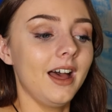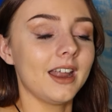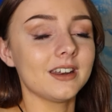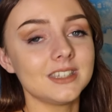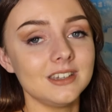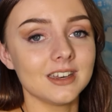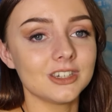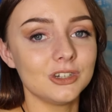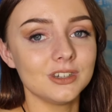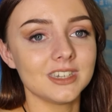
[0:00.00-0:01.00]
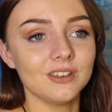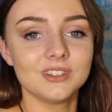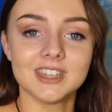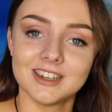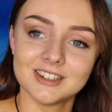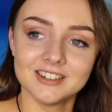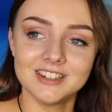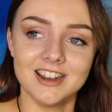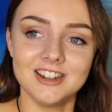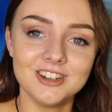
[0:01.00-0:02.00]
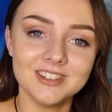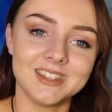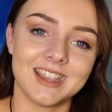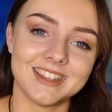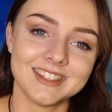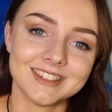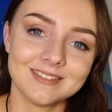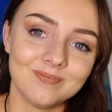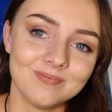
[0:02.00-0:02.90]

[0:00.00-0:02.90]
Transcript: And I'll see you next Tuesday for Tiny Tarot Tarot Tuesdays.